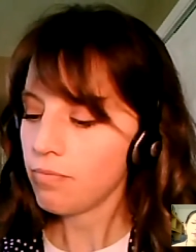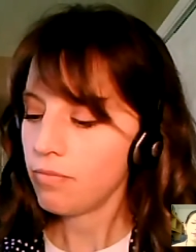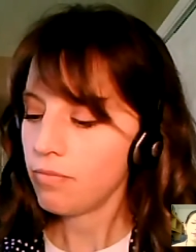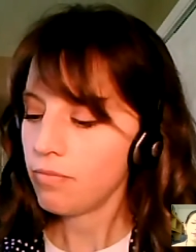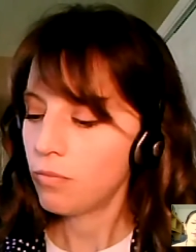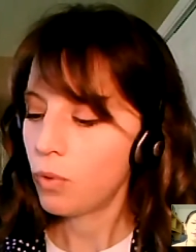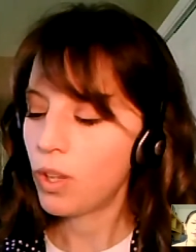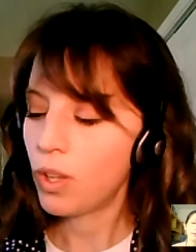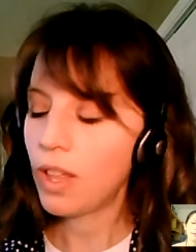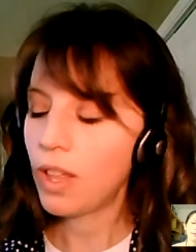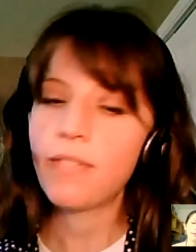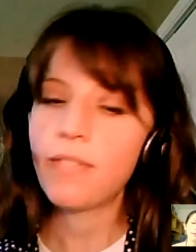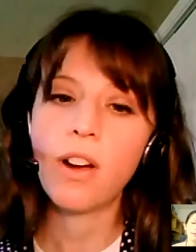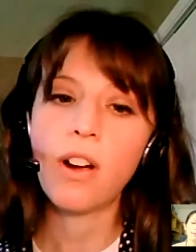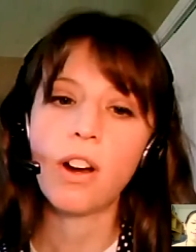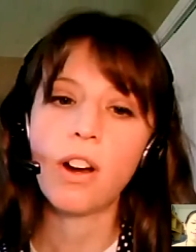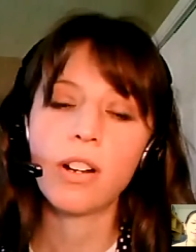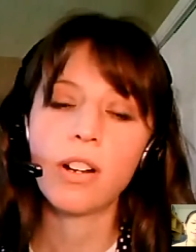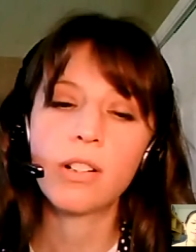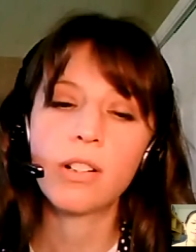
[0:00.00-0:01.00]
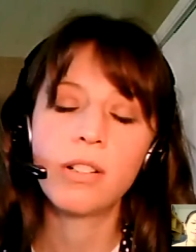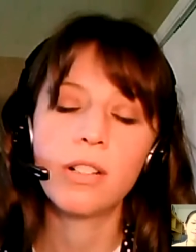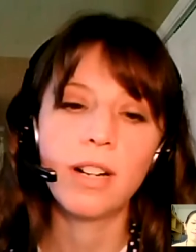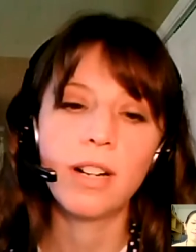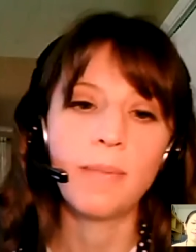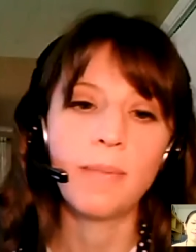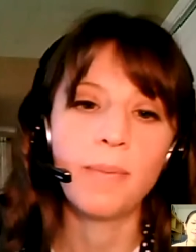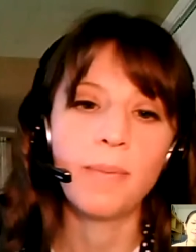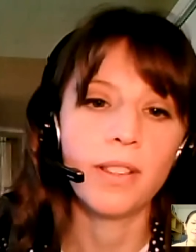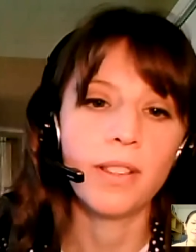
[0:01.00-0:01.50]
We'll have the article
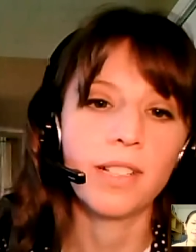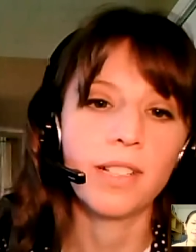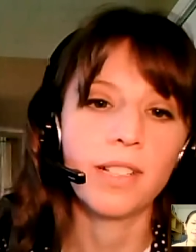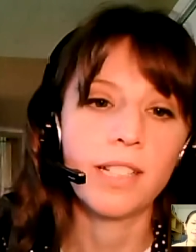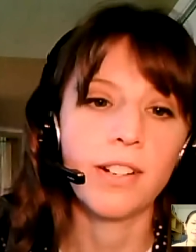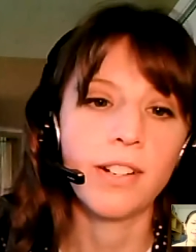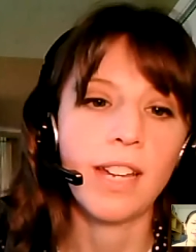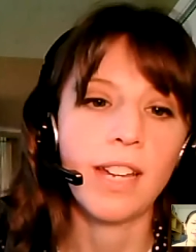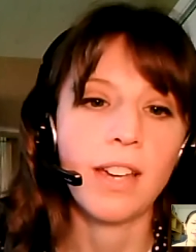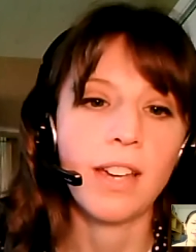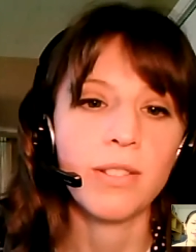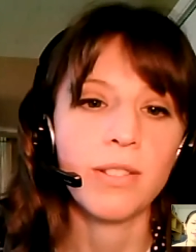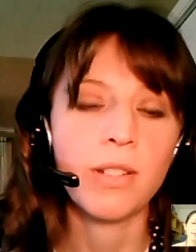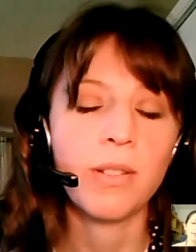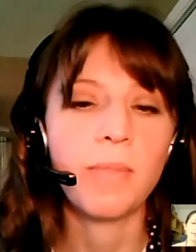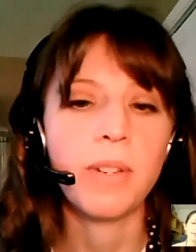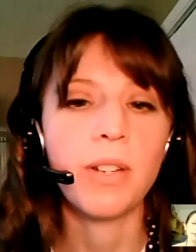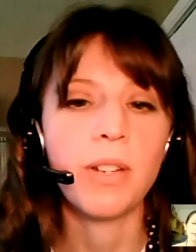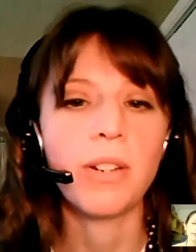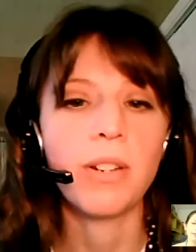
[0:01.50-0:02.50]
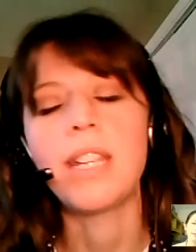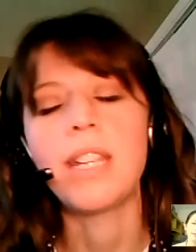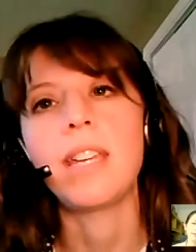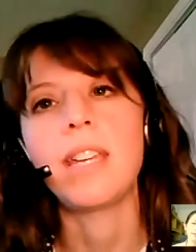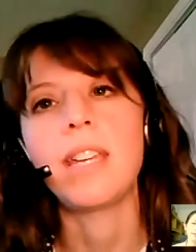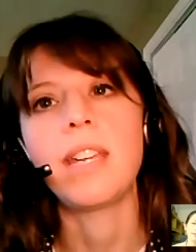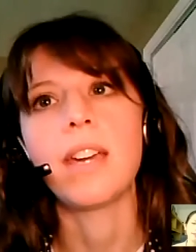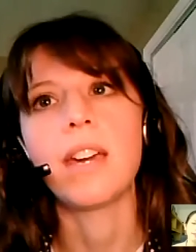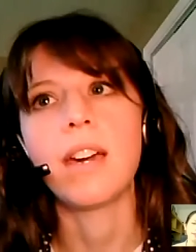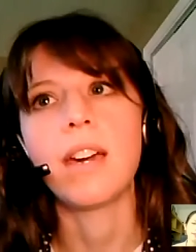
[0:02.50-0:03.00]
up on the Clearinghouse
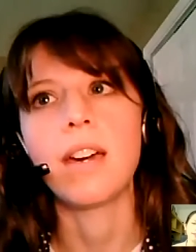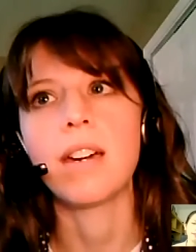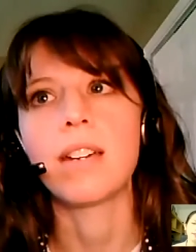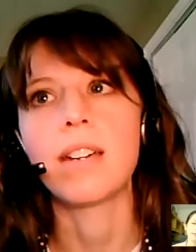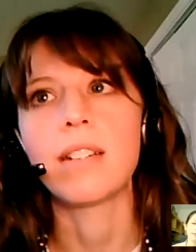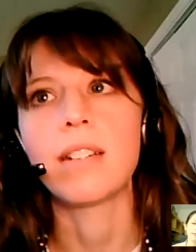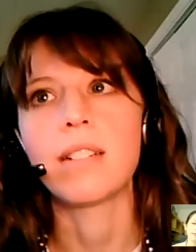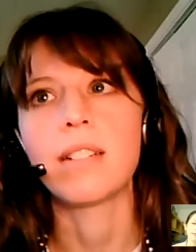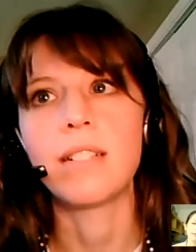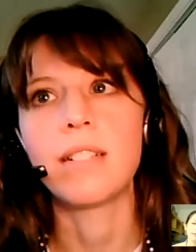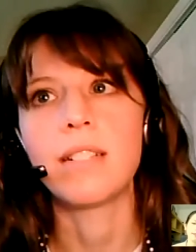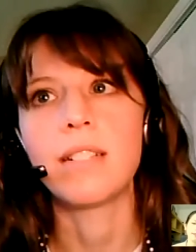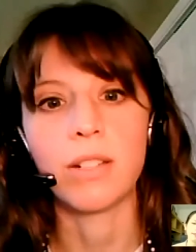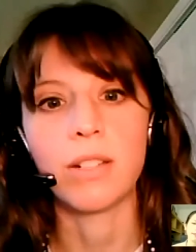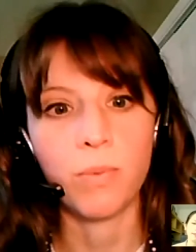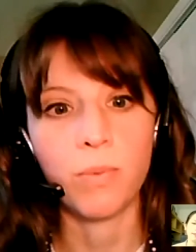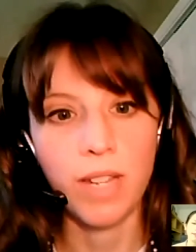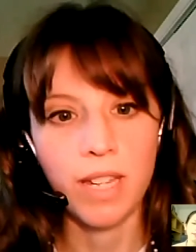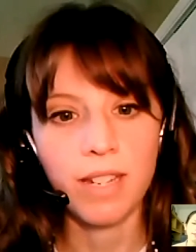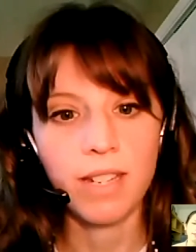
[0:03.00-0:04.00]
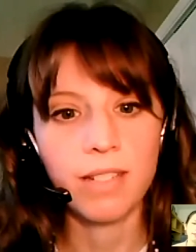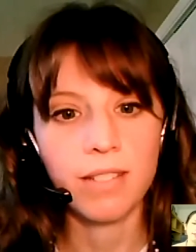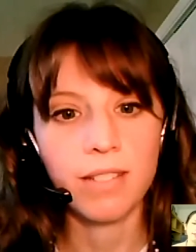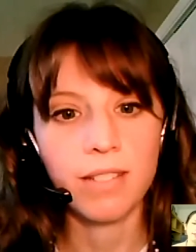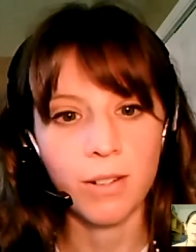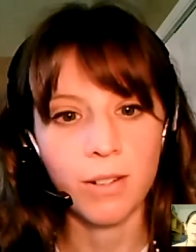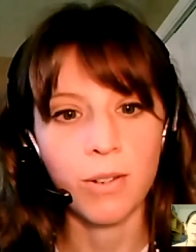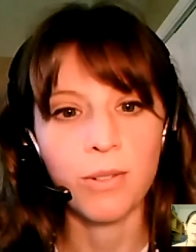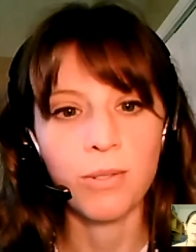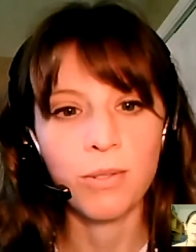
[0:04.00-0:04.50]
community next week.
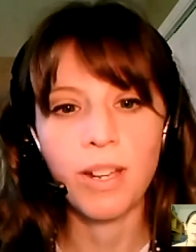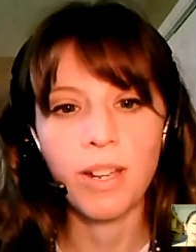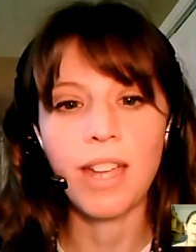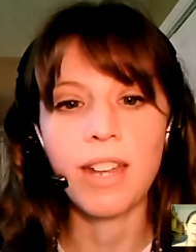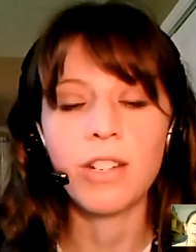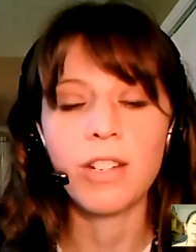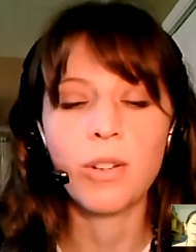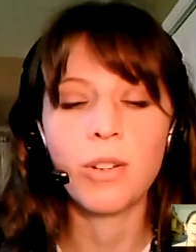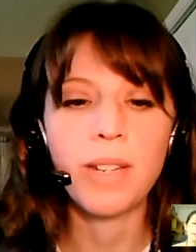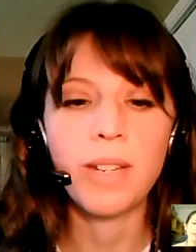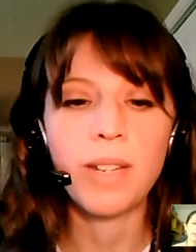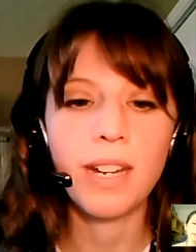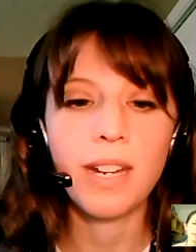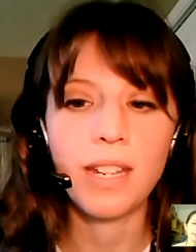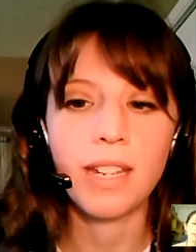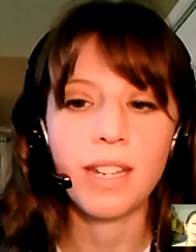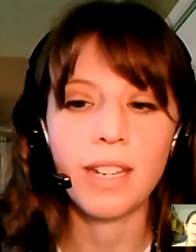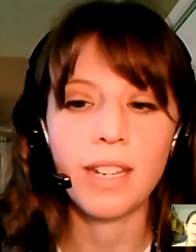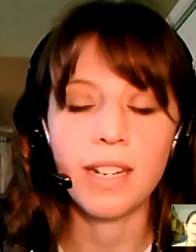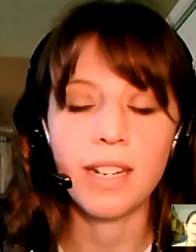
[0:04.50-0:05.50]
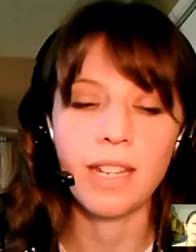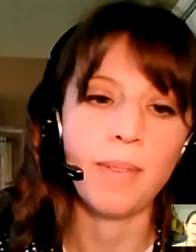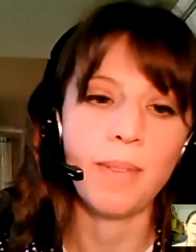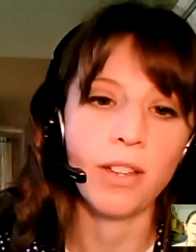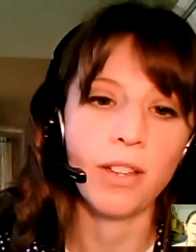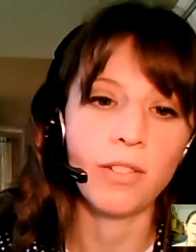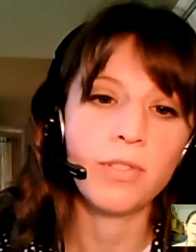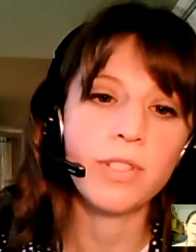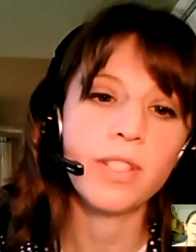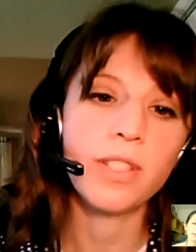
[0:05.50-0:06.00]
So, and you'll be getting an
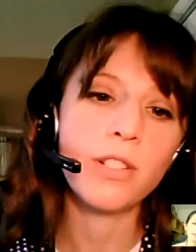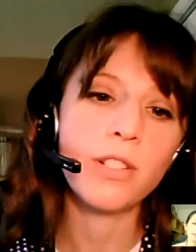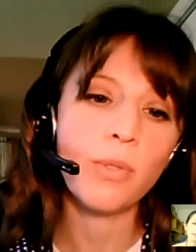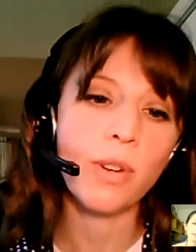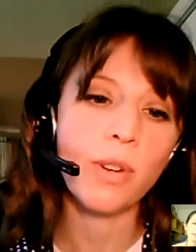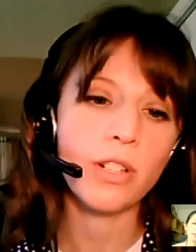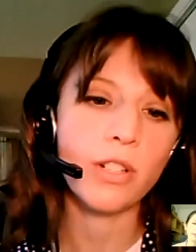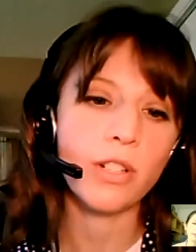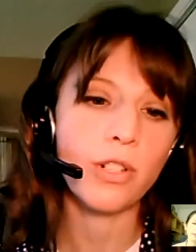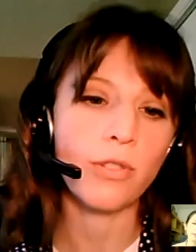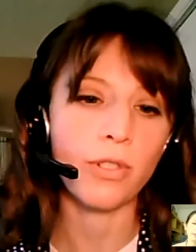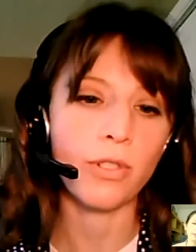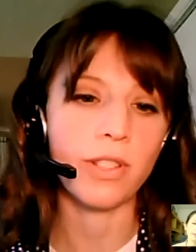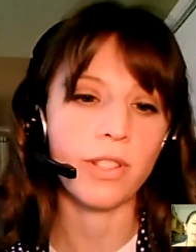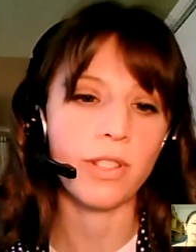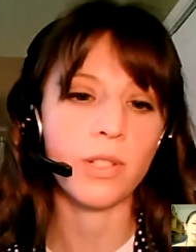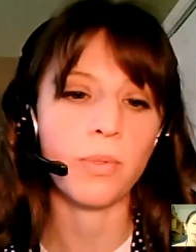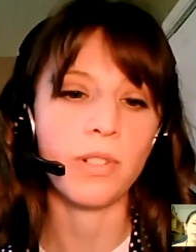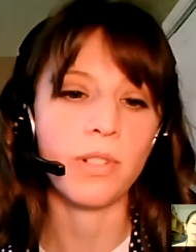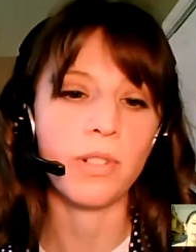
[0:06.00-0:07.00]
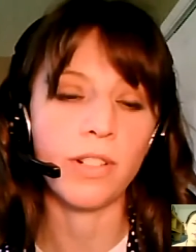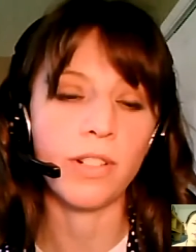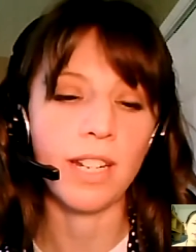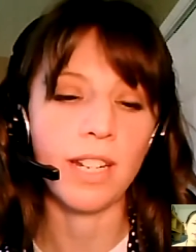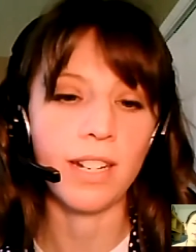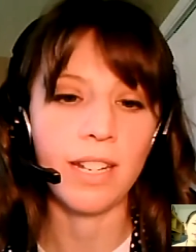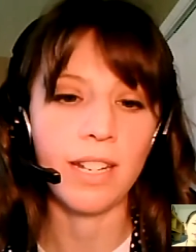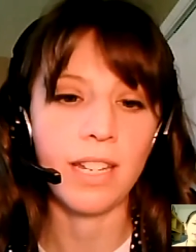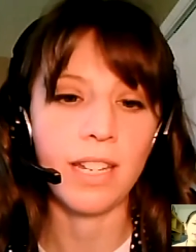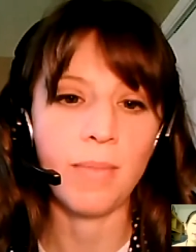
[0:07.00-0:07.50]
email. Since you registered for this one, you'll get
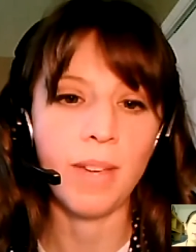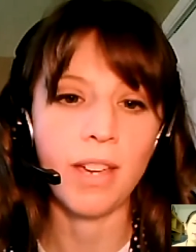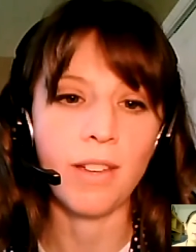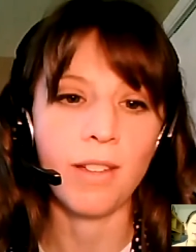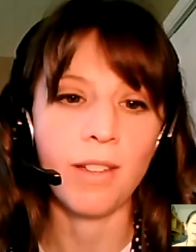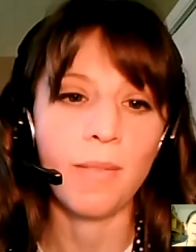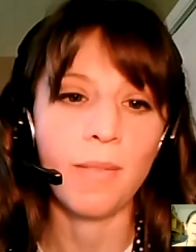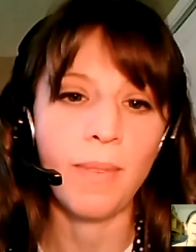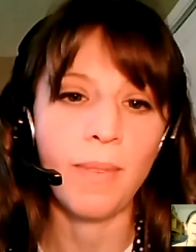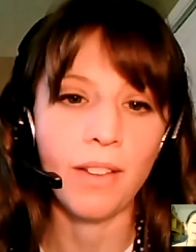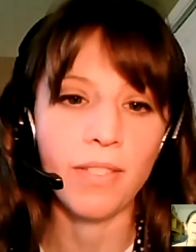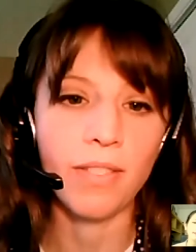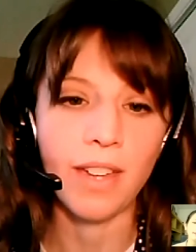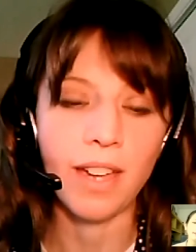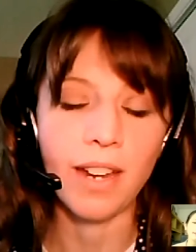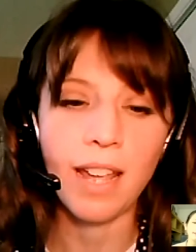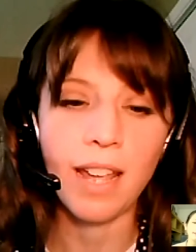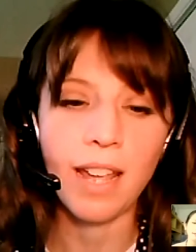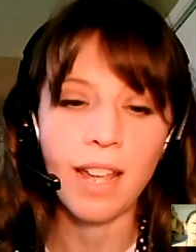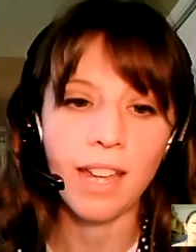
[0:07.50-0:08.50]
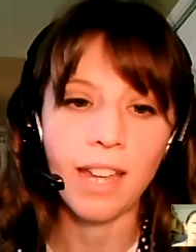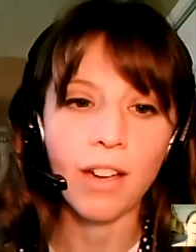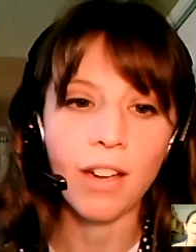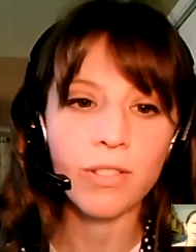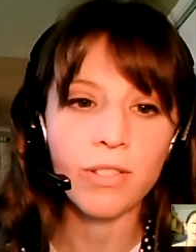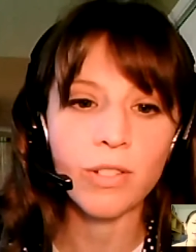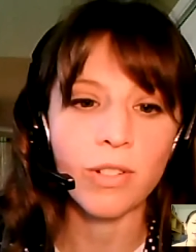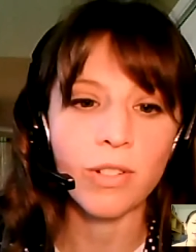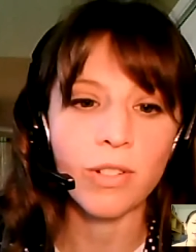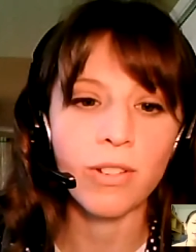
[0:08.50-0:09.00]
an email about that
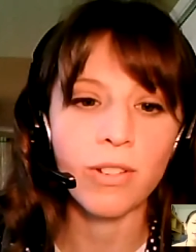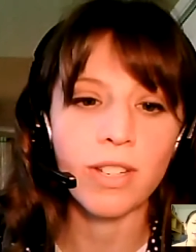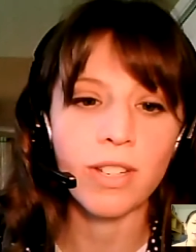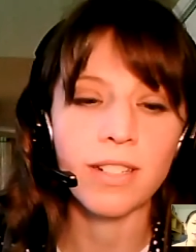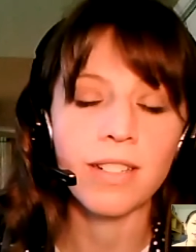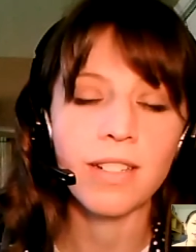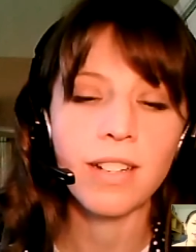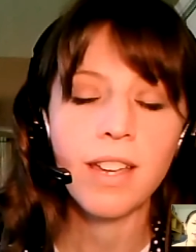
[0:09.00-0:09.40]
Hangout, so you can